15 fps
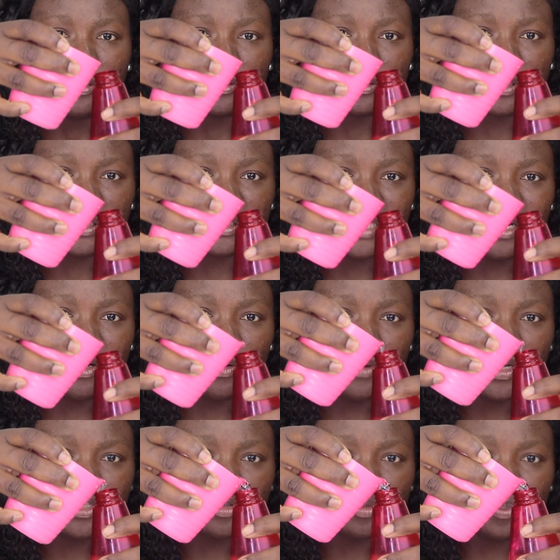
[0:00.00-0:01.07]
because I don't
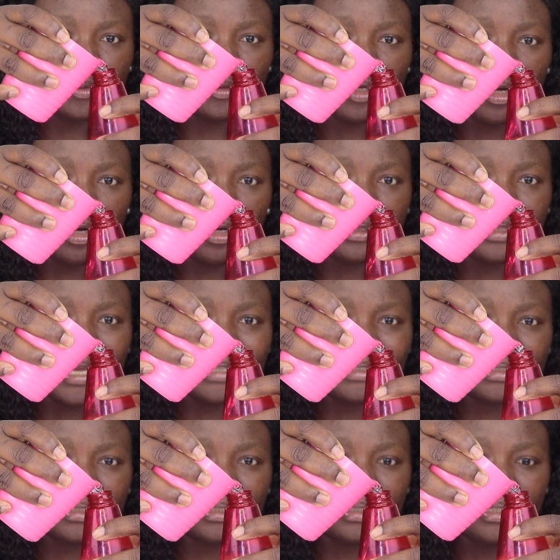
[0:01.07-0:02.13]
want to put all
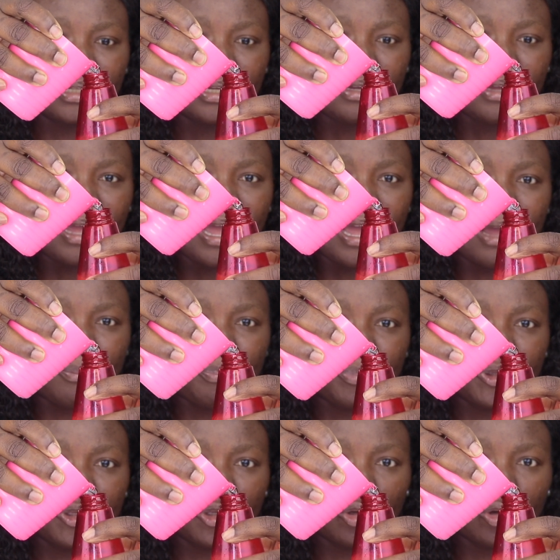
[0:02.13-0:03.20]
that
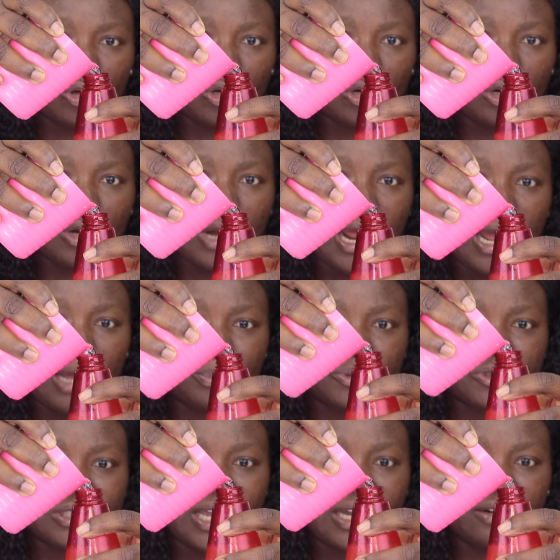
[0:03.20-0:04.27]
pure
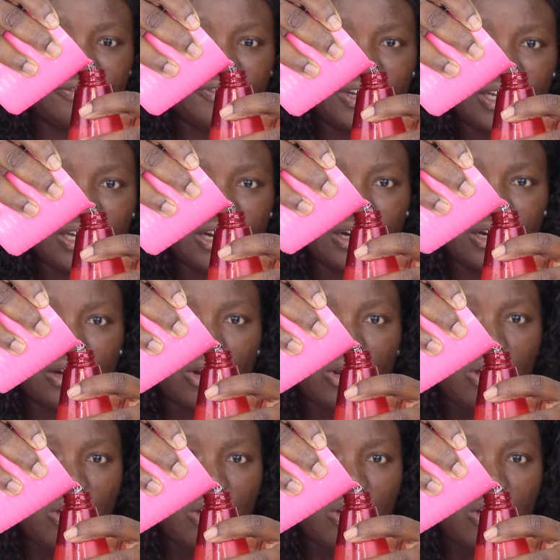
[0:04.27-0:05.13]
apple cider vinegar